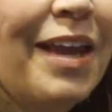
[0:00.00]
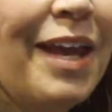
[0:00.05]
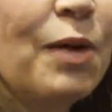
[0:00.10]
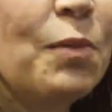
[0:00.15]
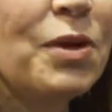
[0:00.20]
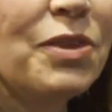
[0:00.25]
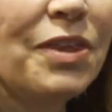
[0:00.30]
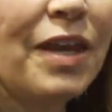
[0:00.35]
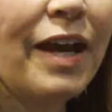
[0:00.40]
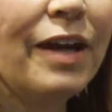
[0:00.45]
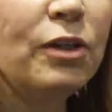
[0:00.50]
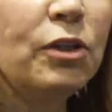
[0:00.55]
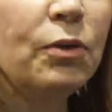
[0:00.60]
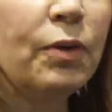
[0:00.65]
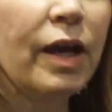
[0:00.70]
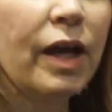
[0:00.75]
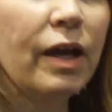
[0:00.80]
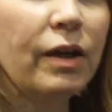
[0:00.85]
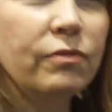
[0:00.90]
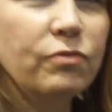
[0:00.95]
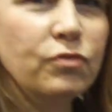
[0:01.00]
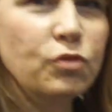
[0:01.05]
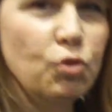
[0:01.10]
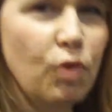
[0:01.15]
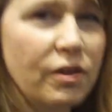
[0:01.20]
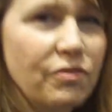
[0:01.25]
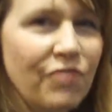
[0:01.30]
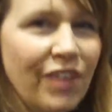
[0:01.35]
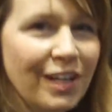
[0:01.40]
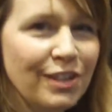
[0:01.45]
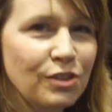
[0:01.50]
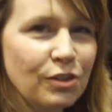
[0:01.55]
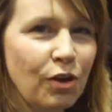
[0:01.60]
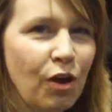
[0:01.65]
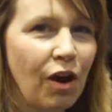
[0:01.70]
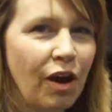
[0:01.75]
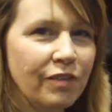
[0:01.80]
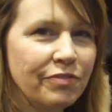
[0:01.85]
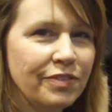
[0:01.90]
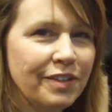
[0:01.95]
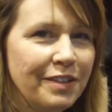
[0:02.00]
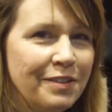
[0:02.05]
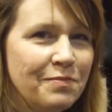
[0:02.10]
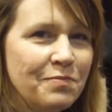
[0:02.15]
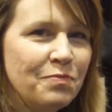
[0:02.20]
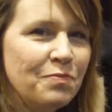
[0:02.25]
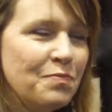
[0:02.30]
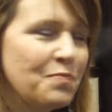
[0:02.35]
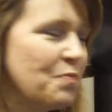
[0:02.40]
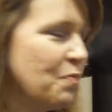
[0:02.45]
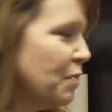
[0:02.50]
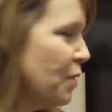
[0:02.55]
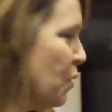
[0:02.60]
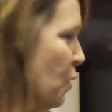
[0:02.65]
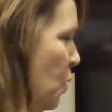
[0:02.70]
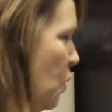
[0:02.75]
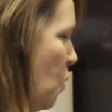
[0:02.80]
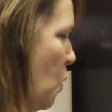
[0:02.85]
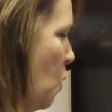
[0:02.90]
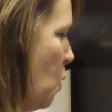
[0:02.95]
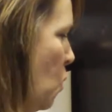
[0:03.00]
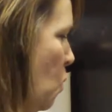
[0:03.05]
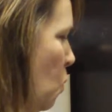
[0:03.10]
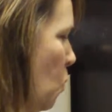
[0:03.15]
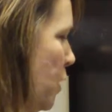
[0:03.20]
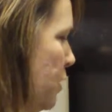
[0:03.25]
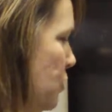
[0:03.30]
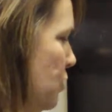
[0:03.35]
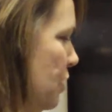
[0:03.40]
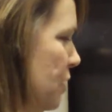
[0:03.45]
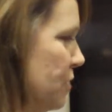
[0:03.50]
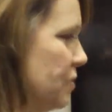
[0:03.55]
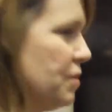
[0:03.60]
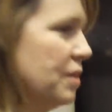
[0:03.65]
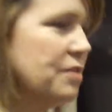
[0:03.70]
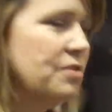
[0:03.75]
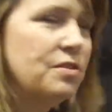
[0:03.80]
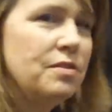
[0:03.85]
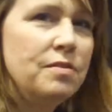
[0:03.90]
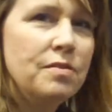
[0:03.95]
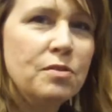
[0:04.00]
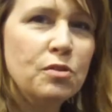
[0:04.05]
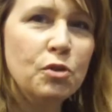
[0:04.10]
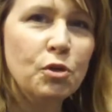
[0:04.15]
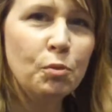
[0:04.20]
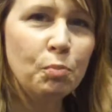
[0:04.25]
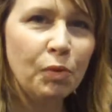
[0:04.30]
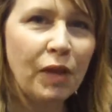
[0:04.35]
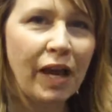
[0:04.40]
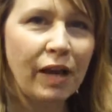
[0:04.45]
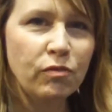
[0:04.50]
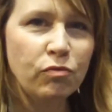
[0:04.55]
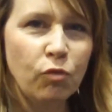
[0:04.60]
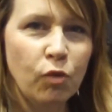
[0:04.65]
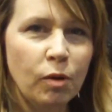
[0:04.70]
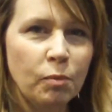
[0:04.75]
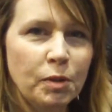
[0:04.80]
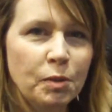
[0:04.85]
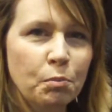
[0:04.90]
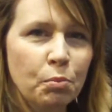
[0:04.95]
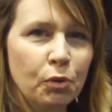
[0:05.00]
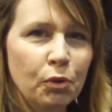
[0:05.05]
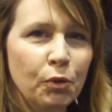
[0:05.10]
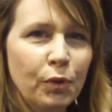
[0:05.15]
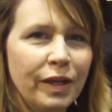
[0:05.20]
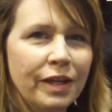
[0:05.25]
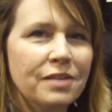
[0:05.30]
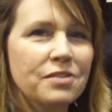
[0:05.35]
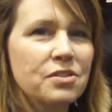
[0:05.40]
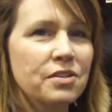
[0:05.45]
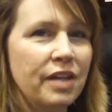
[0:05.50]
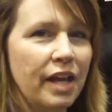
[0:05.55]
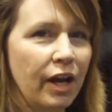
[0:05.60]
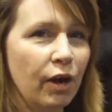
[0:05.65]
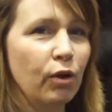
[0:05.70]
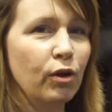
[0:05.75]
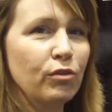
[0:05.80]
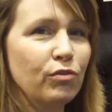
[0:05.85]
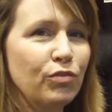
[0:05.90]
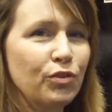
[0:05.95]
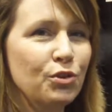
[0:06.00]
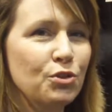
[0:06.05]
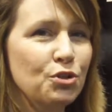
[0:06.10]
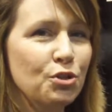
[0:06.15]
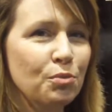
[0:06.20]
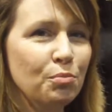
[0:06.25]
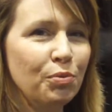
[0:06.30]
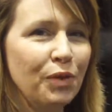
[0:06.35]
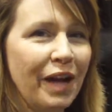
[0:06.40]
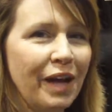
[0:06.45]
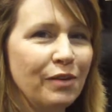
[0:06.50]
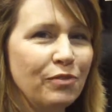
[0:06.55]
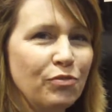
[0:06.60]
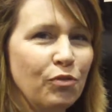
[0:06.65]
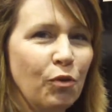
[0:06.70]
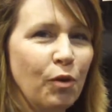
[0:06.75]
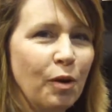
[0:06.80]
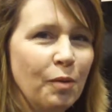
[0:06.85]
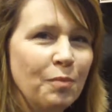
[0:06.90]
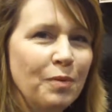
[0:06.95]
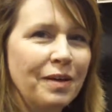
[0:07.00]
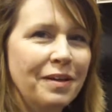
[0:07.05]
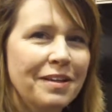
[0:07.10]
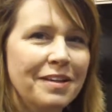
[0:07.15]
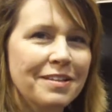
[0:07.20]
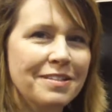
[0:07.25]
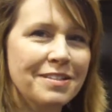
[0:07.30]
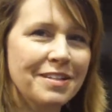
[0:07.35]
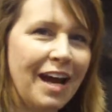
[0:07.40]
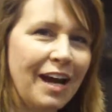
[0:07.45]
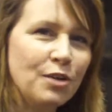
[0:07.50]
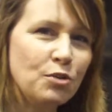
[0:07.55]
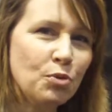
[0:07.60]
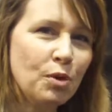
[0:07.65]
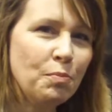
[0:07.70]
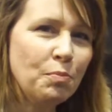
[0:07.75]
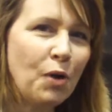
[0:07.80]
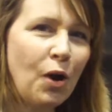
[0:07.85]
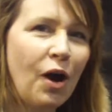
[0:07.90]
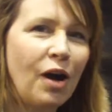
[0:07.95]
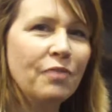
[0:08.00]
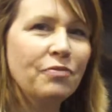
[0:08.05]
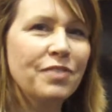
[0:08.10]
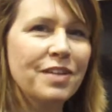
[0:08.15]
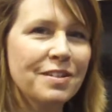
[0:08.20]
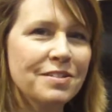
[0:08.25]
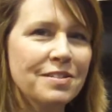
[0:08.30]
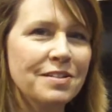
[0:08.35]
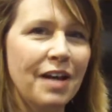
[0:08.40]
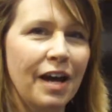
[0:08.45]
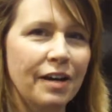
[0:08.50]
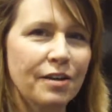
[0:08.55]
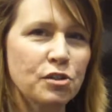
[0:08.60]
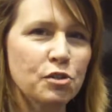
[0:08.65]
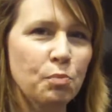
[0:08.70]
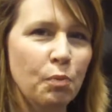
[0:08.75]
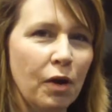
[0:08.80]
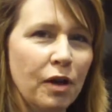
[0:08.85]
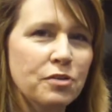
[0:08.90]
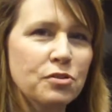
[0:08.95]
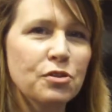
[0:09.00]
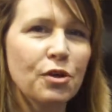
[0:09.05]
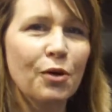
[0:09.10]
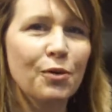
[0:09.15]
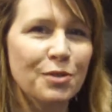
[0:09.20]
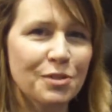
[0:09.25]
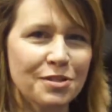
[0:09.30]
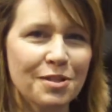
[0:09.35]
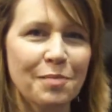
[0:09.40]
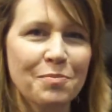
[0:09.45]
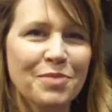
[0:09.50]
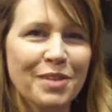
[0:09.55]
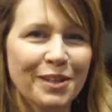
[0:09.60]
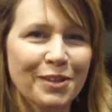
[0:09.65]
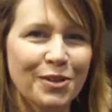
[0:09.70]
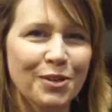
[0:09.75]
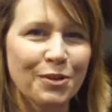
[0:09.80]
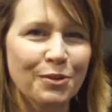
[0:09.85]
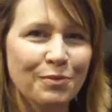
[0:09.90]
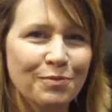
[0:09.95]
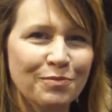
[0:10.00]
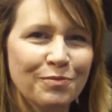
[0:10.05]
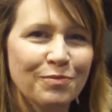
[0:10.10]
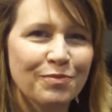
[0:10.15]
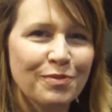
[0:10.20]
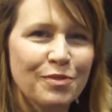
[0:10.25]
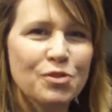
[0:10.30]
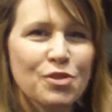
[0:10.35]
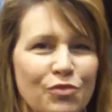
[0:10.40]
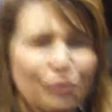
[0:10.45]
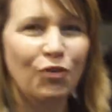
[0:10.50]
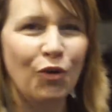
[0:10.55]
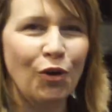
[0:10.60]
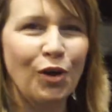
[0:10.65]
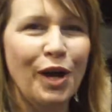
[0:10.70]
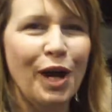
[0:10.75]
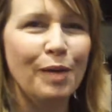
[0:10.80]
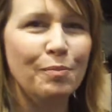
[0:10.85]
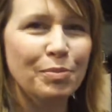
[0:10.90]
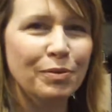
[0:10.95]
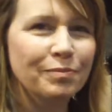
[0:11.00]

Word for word: And with that you have trifecta coffee which is a new platform in brewing. It's an air infusion platform. It's not drip coffee, it's not espresso, it's something new. It's a full cup.